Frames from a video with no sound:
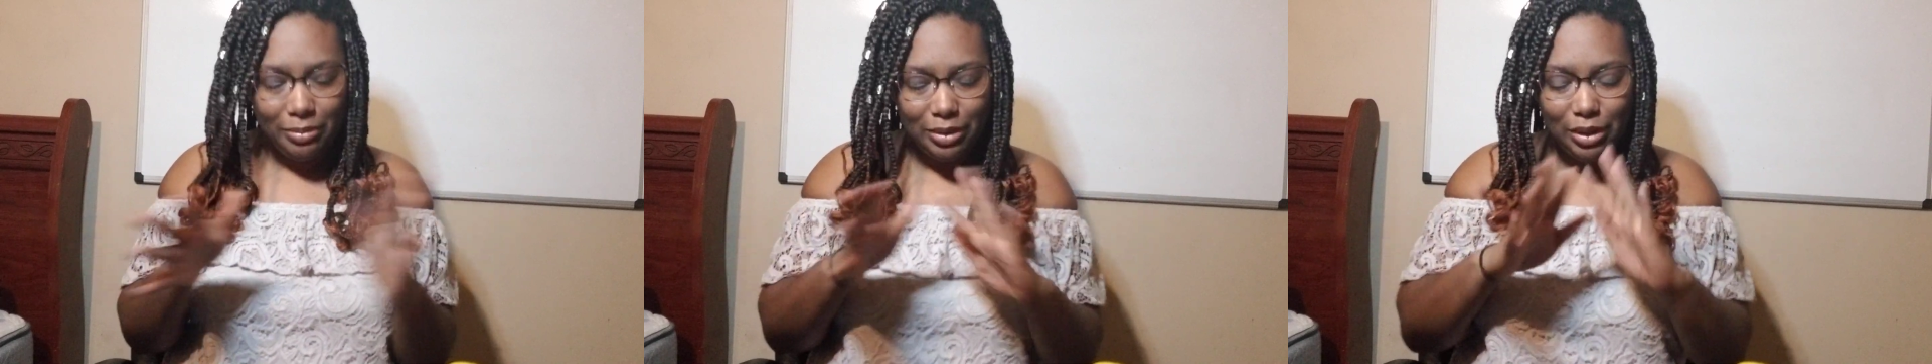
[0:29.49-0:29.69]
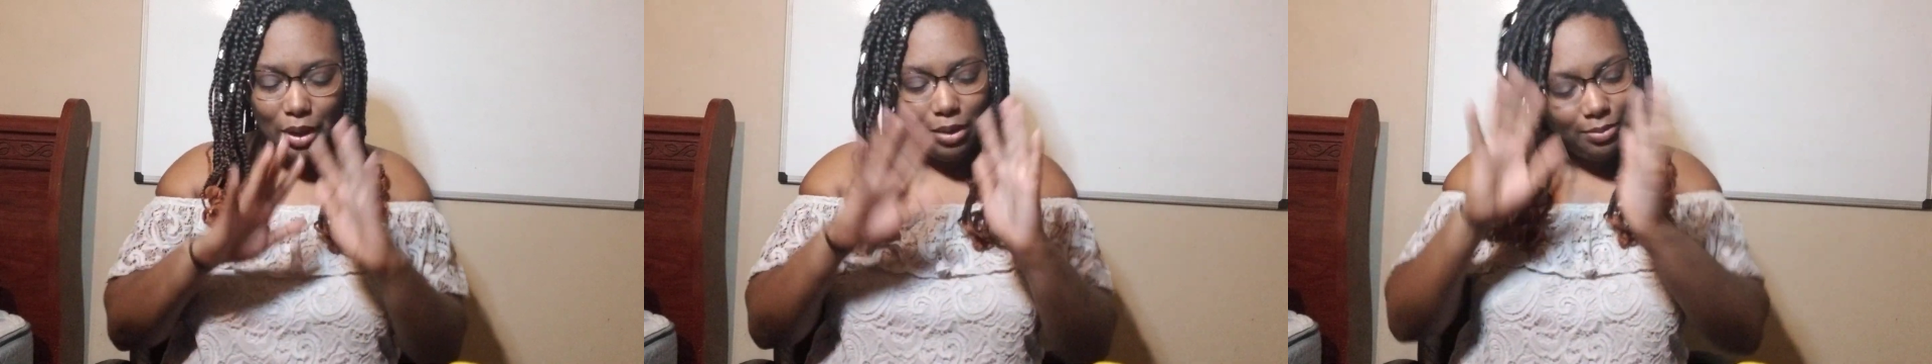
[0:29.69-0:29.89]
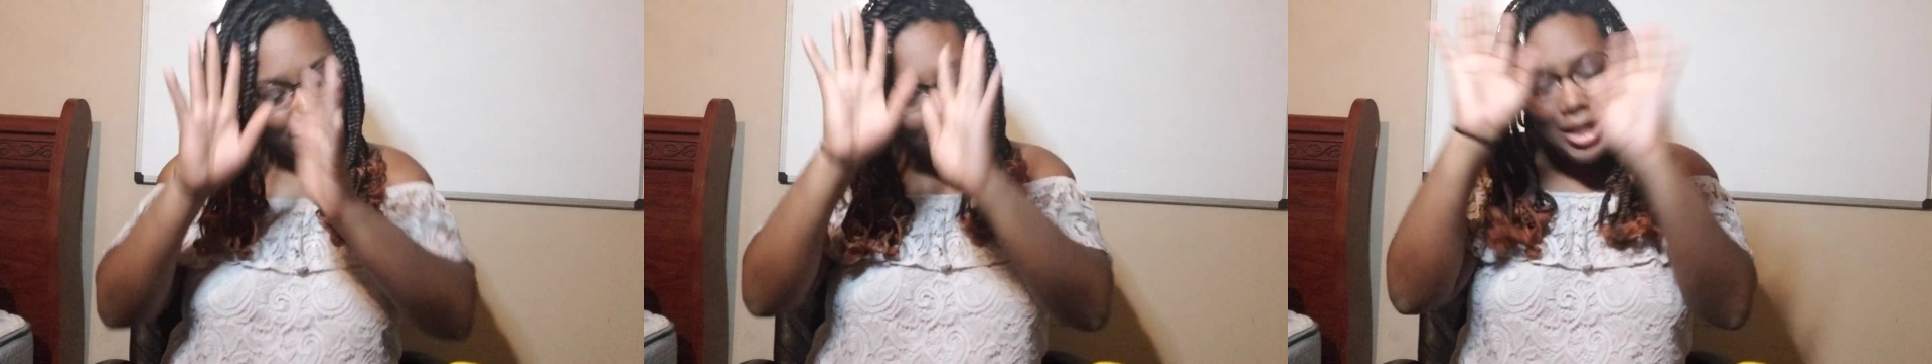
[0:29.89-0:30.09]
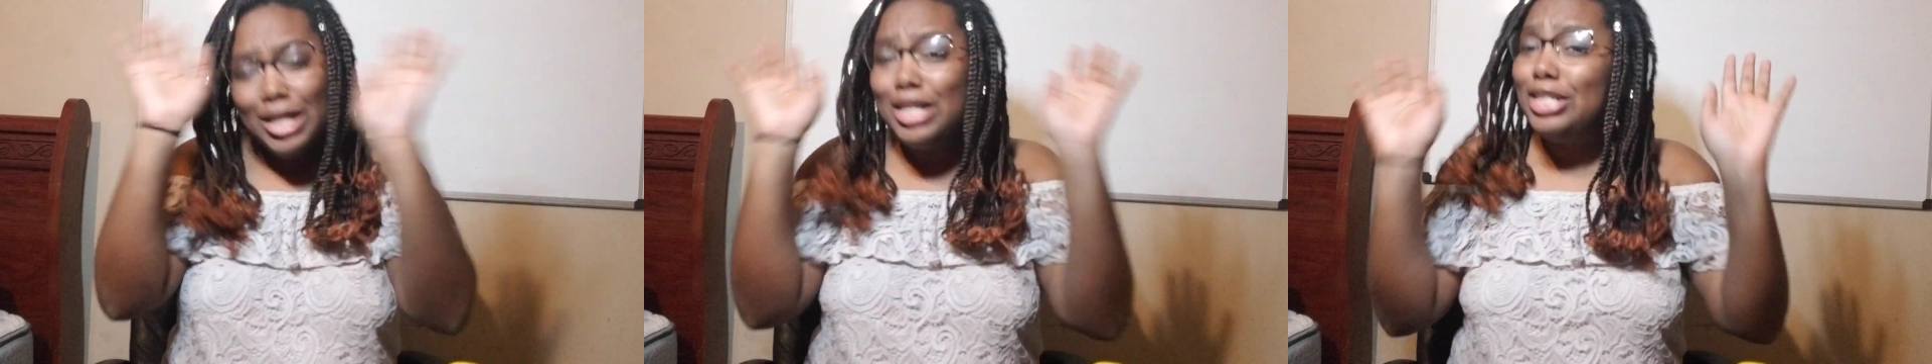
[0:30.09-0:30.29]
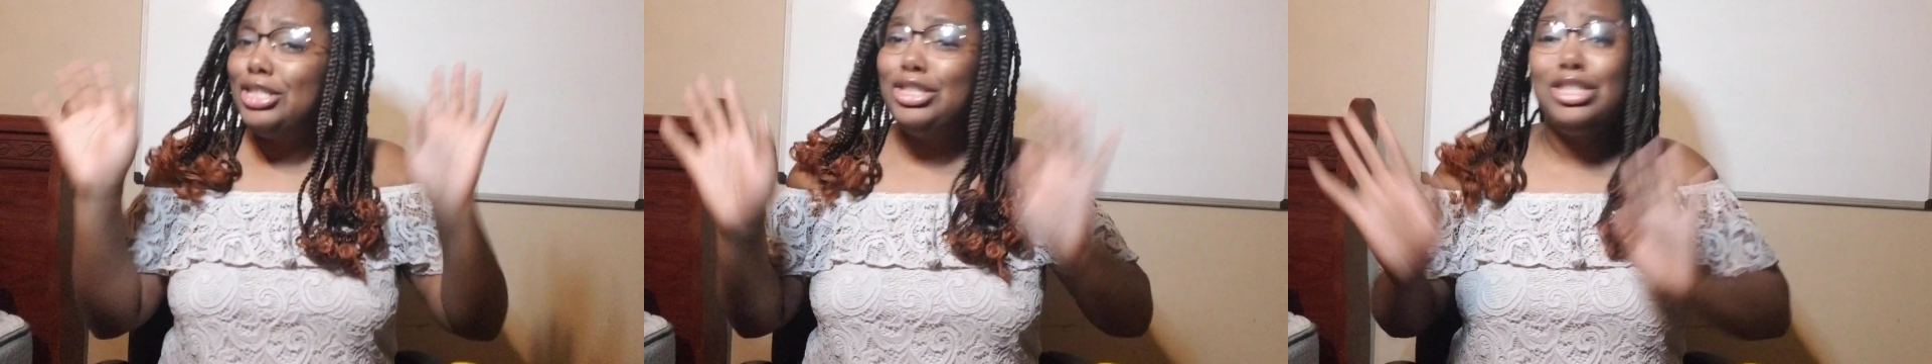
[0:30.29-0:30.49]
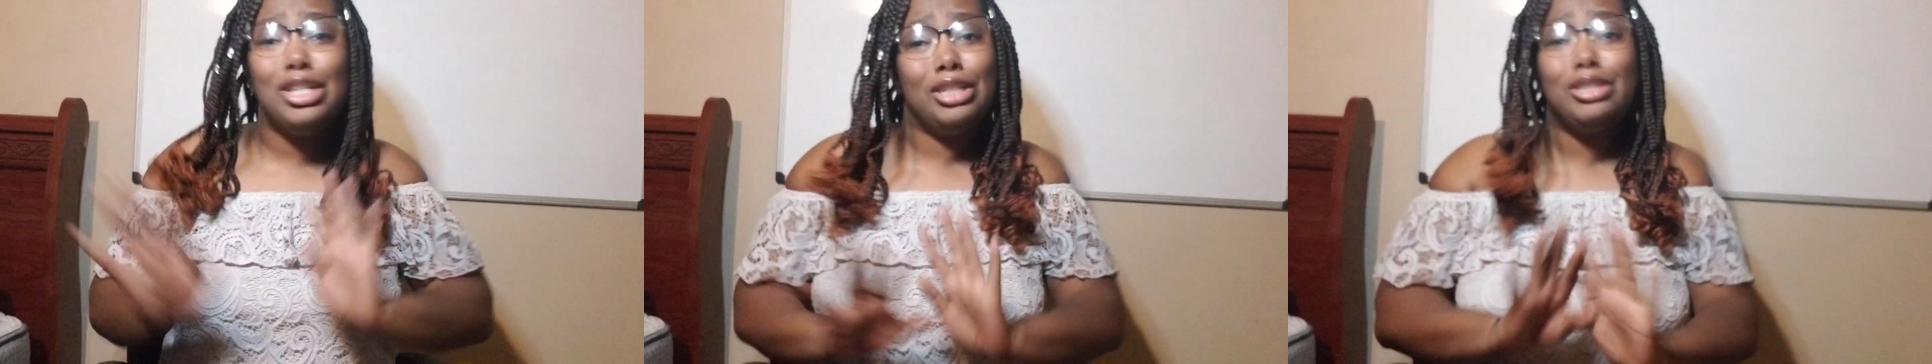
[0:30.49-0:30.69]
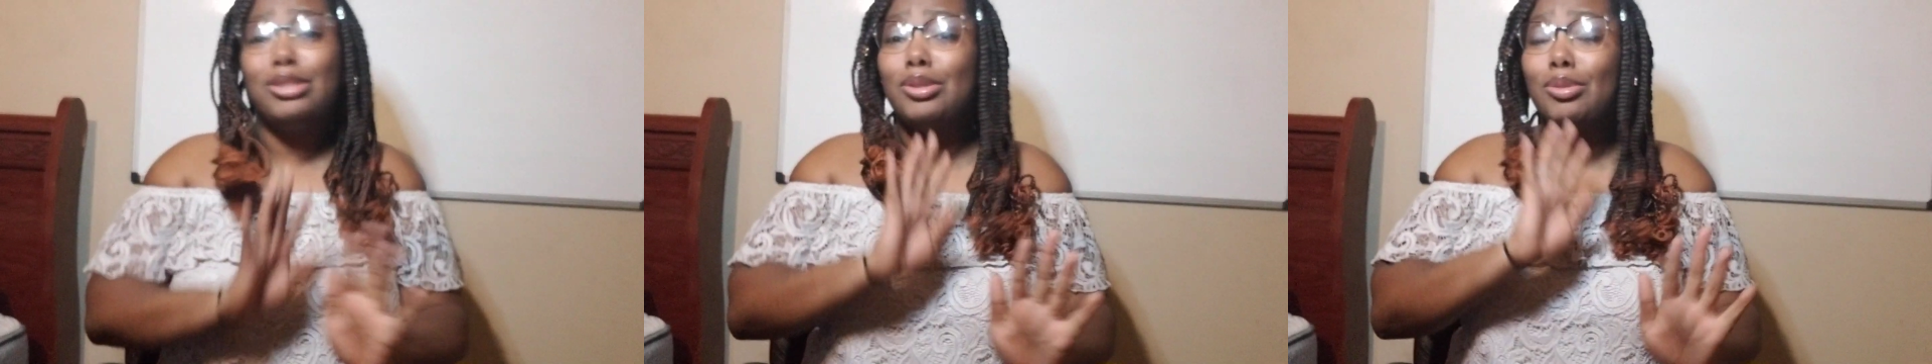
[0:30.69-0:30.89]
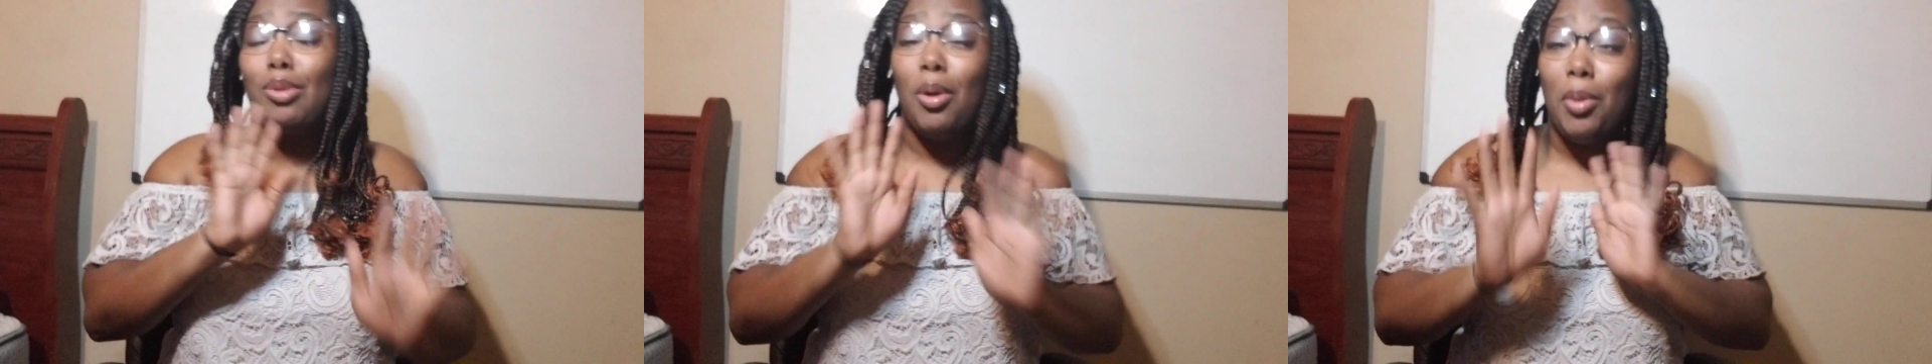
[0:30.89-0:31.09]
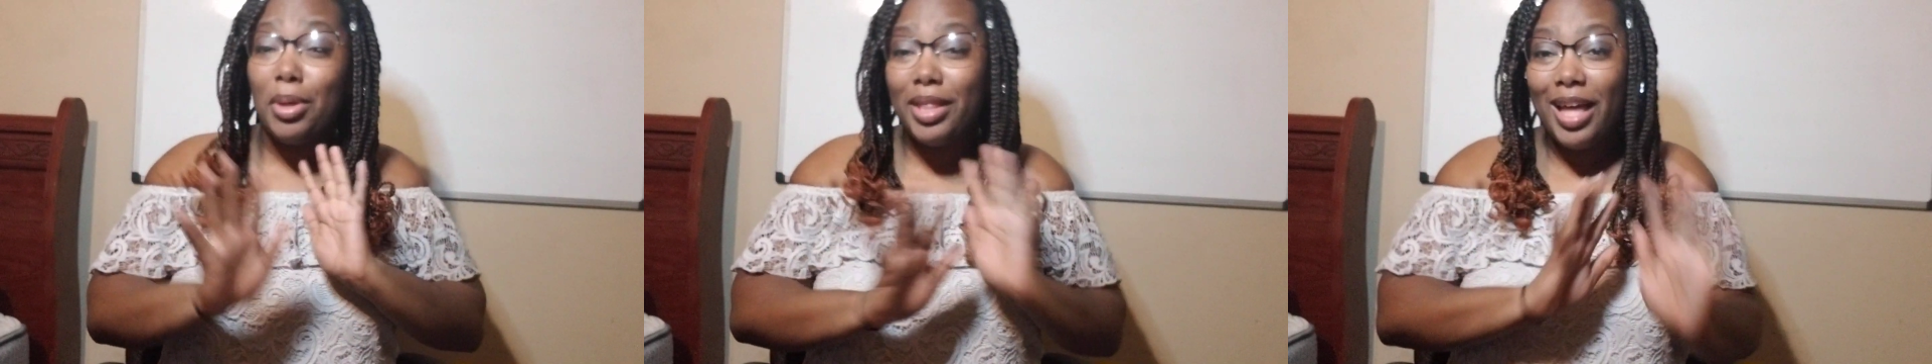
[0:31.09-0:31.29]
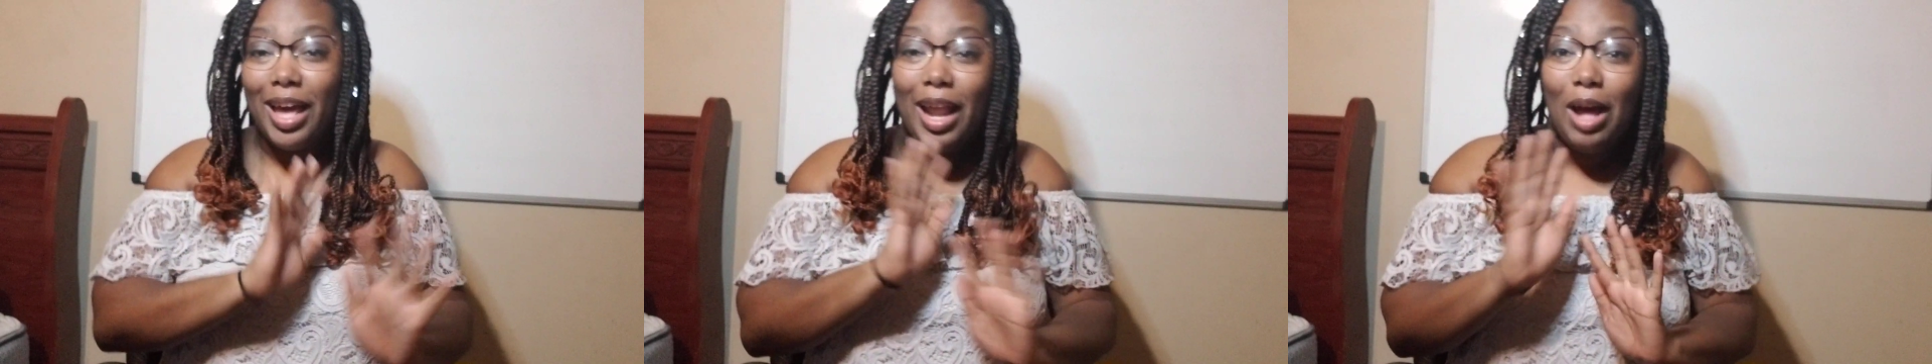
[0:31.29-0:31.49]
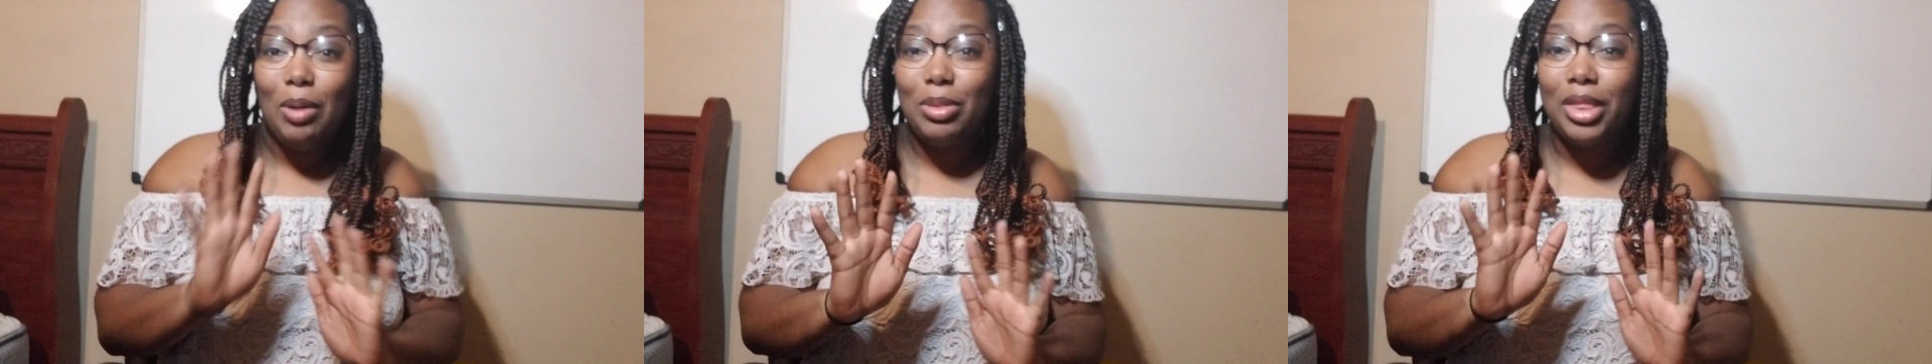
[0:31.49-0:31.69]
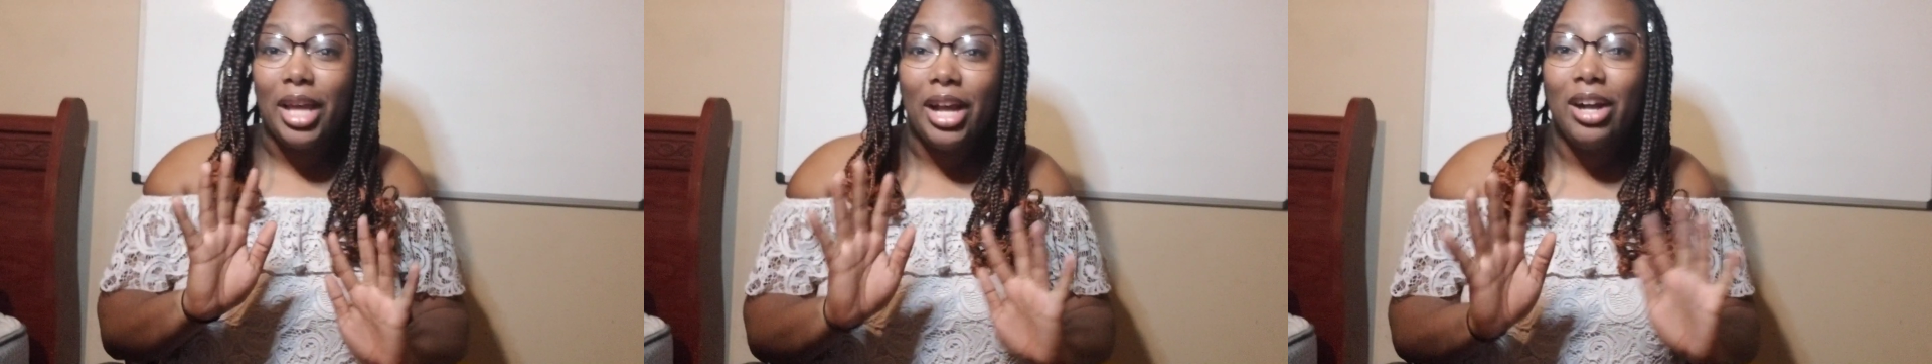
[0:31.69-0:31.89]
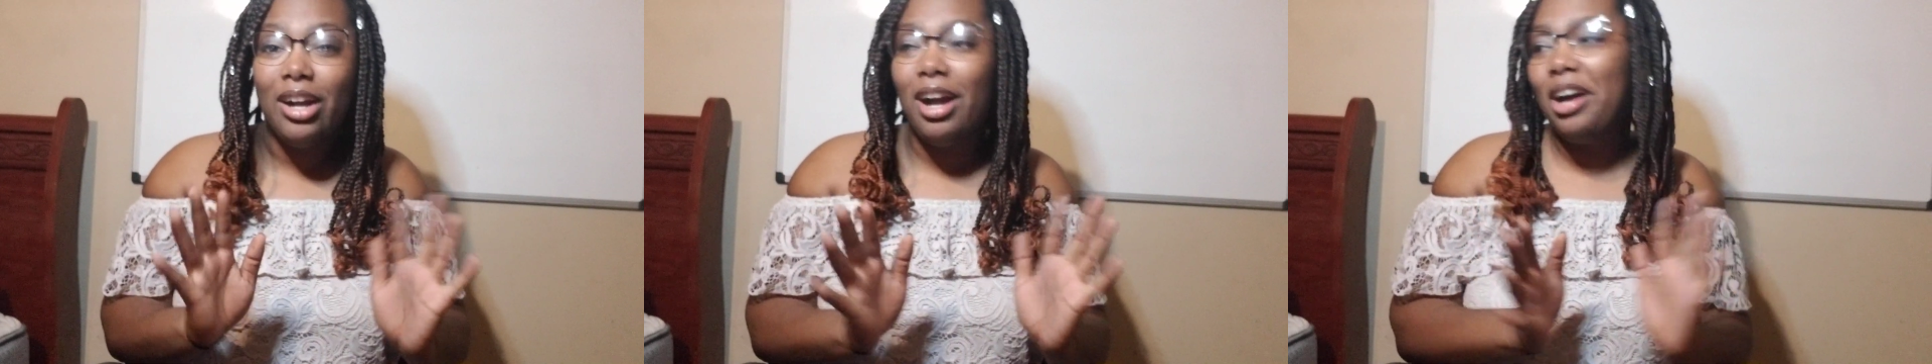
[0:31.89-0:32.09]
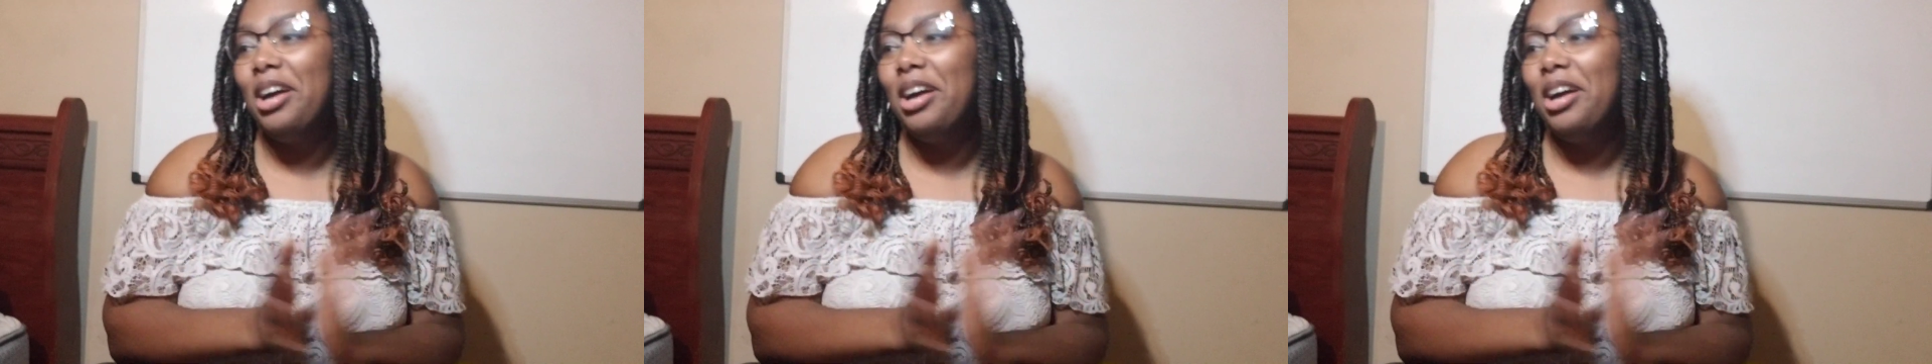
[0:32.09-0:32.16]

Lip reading: So just throwing that out there.